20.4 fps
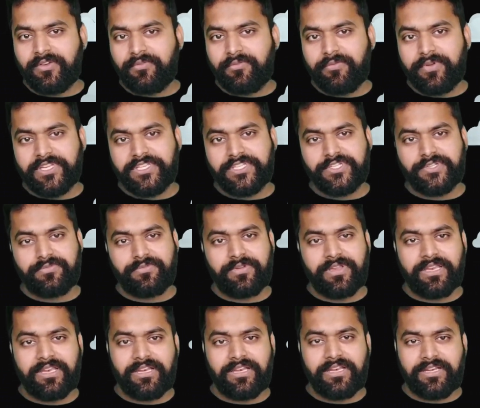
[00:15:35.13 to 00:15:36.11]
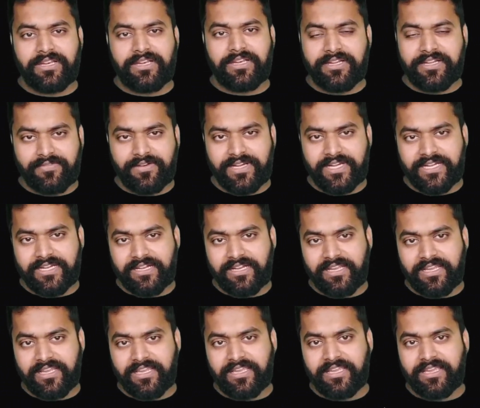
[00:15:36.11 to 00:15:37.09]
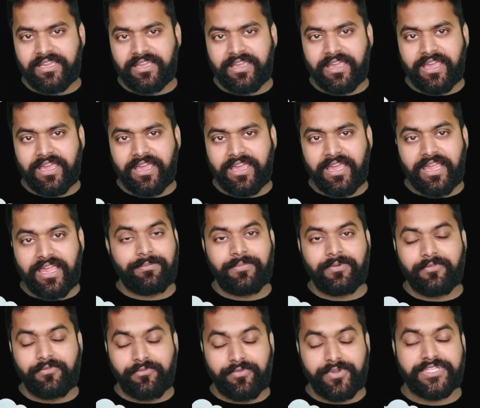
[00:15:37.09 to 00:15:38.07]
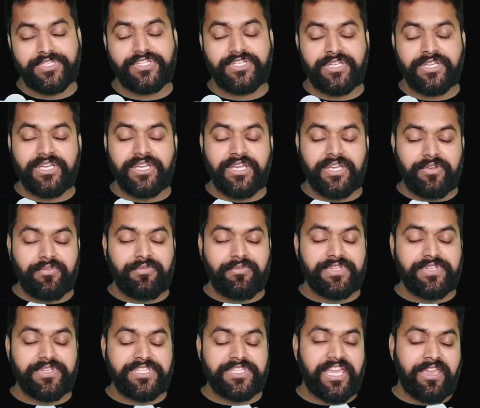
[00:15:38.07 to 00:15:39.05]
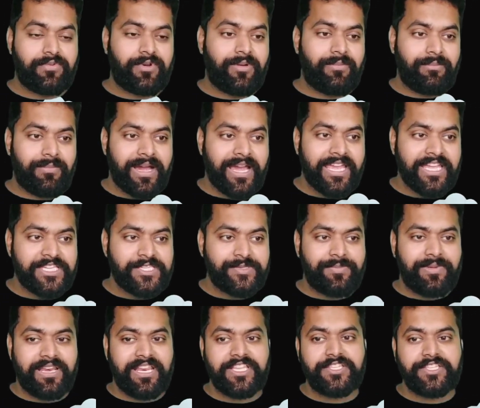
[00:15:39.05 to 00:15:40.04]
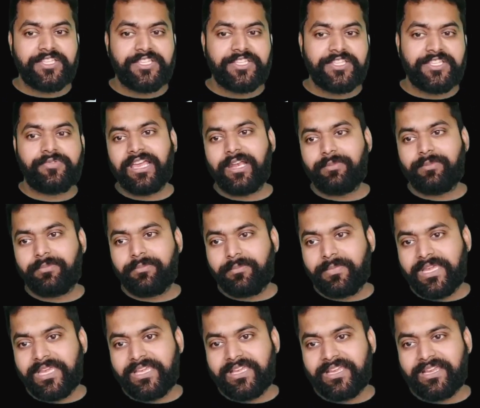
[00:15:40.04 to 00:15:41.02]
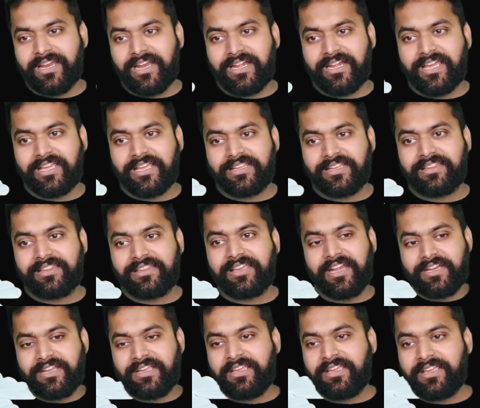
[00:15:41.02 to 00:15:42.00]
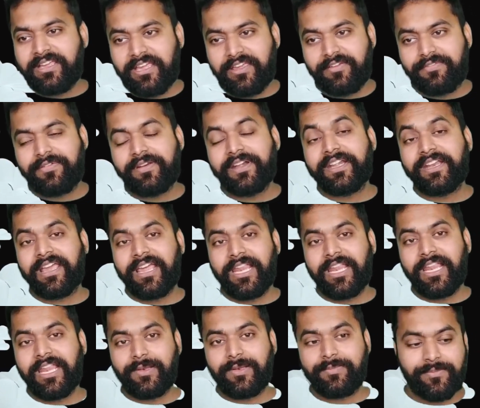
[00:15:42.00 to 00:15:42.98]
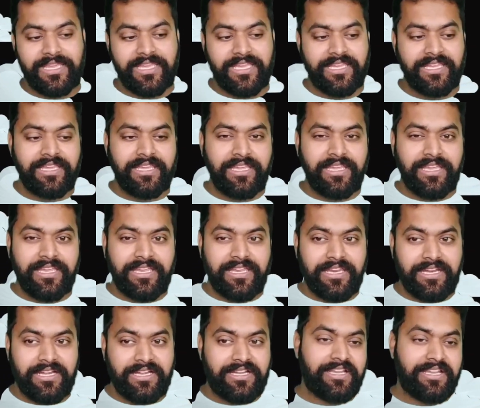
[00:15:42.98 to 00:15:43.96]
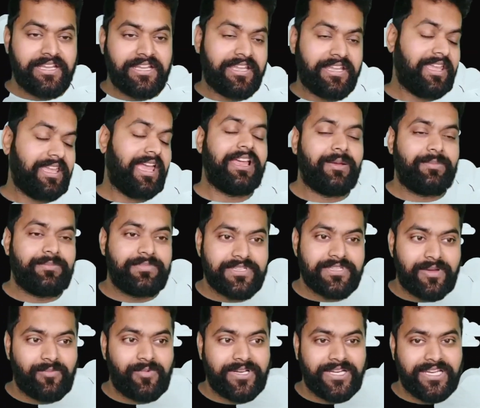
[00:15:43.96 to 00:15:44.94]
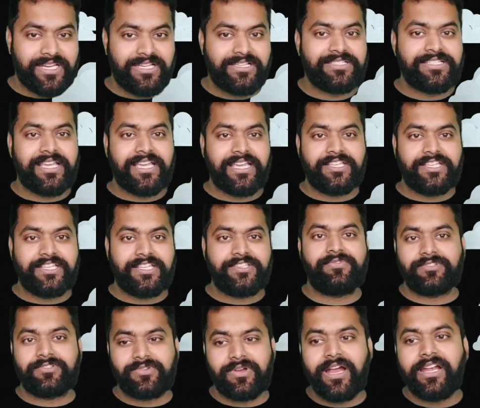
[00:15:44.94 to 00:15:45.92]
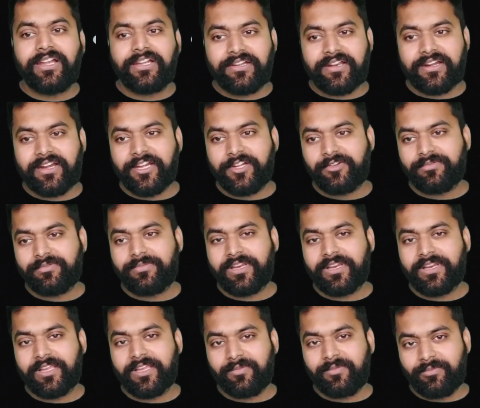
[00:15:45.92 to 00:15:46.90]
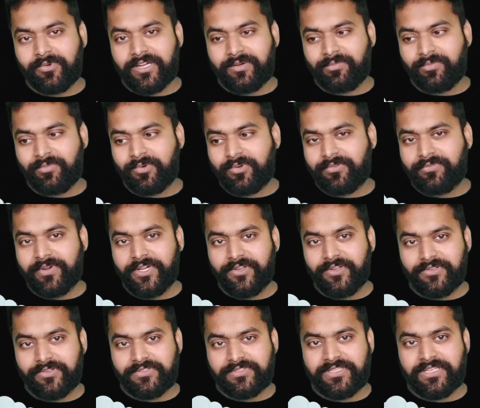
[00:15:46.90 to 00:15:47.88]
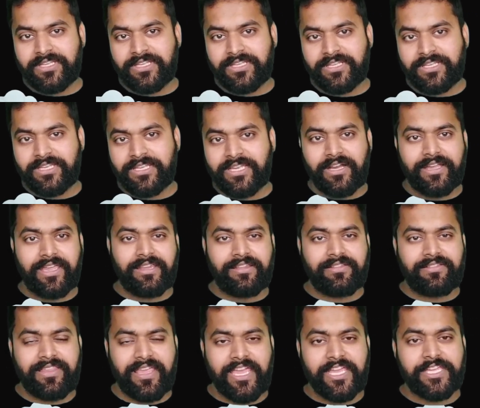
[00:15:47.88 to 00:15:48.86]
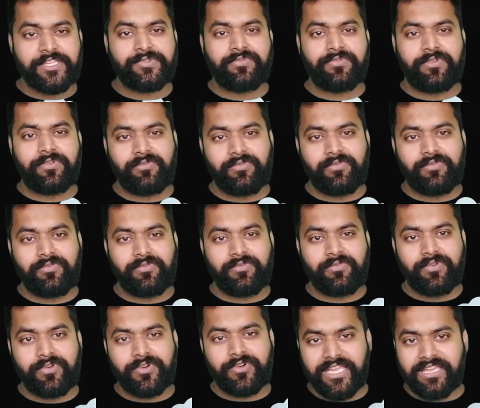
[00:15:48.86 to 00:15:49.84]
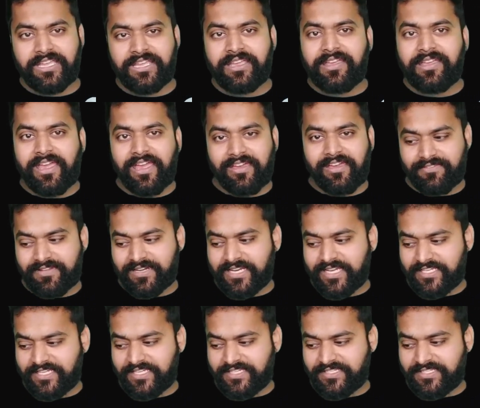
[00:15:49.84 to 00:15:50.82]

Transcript: which will definitely help. Which which came from my experience, which helped me, and I think it if it helps me it can help someone else as well so i'll try to bring more and more videos again thanks for watching have a nice